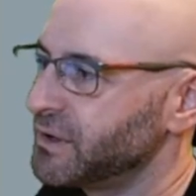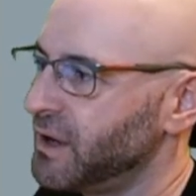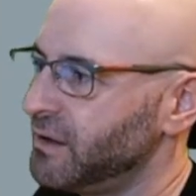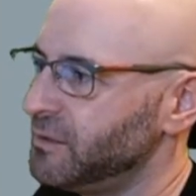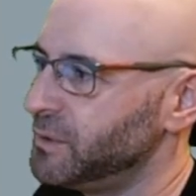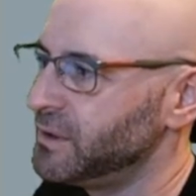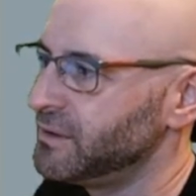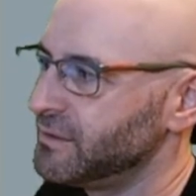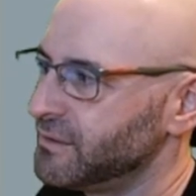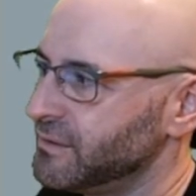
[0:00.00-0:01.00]
nullable.
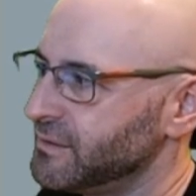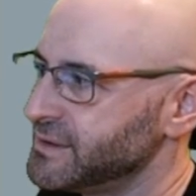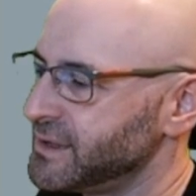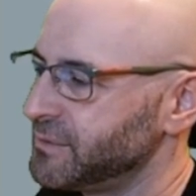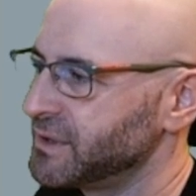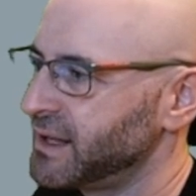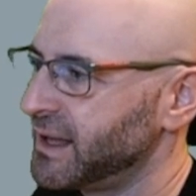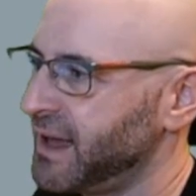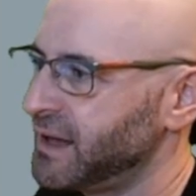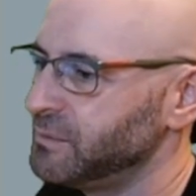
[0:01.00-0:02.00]
Something that
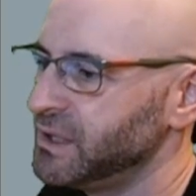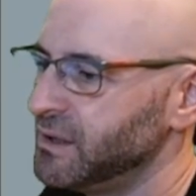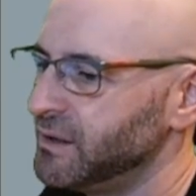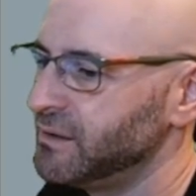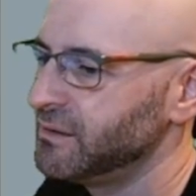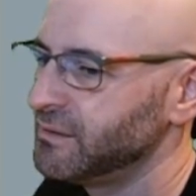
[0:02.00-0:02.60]
can be null.